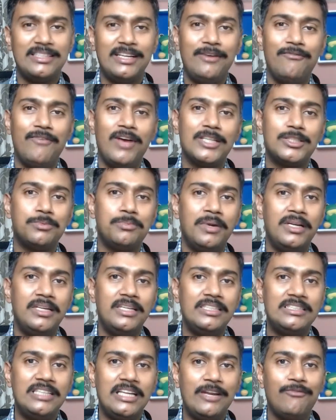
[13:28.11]
investment
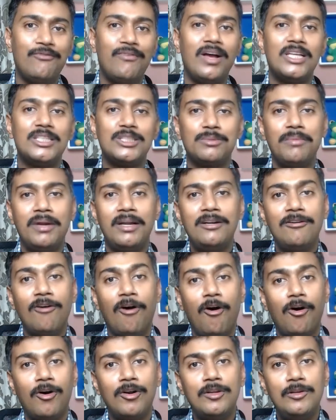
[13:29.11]
is investment
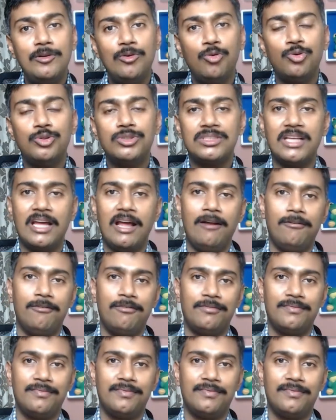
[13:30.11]
on yourself.